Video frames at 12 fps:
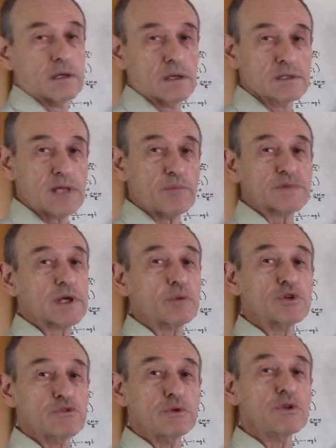something
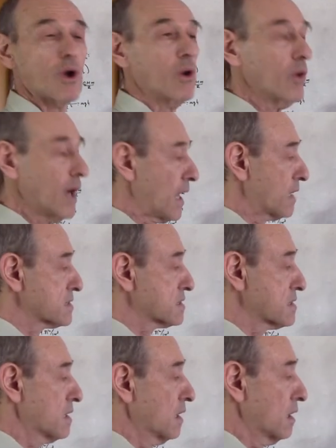which we know
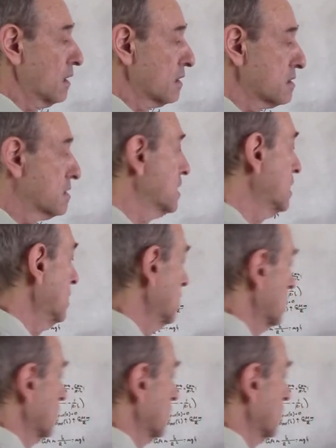as the